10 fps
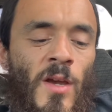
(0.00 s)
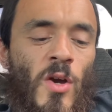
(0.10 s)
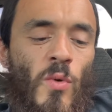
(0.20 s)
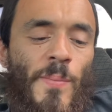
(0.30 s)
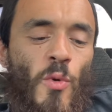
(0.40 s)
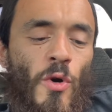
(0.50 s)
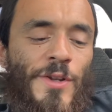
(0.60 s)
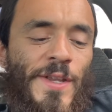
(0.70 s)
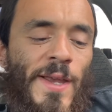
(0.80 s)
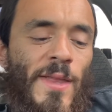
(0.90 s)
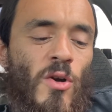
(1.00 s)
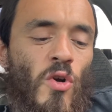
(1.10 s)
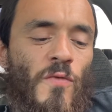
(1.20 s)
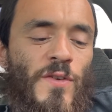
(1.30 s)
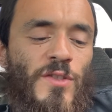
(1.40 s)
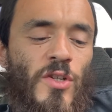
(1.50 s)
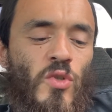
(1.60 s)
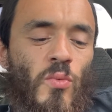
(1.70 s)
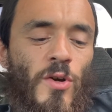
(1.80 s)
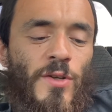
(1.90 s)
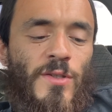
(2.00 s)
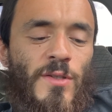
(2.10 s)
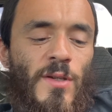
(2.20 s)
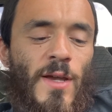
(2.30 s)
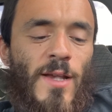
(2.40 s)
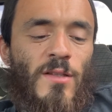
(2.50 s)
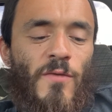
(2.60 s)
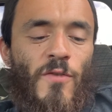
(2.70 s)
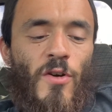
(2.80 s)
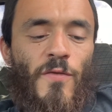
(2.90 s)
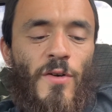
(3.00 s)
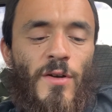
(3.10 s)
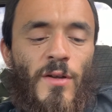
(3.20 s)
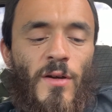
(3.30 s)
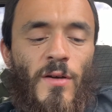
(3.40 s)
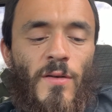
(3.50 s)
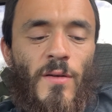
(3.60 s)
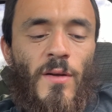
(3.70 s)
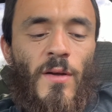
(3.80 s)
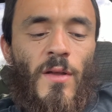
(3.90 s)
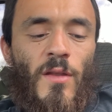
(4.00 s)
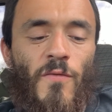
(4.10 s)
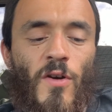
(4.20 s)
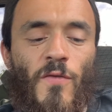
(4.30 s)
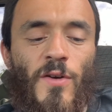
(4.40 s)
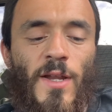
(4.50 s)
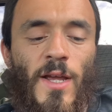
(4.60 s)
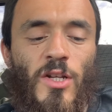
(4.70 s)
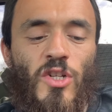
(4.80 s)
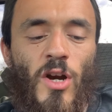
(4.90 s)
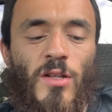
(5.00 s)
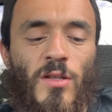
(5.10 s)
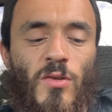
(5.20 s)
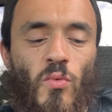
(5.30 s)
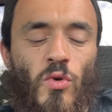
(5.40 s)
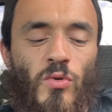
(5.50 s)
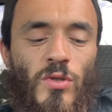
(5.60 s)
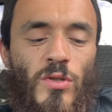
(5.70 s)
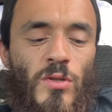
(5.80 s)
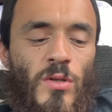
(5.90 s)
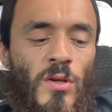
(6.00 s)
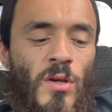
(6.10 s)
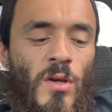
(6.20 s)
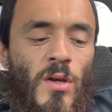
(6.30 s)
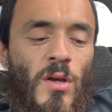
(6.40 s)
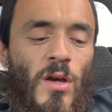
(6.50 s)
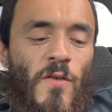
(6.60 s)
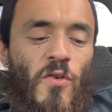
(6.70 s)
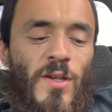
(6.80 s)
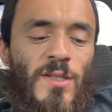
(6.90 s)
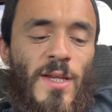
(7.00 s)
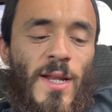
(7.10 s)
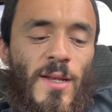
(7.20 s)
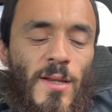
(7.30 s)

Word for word: We poured together over such works as the Ververt, uh, the Ververt et Chartreuse of Gresset,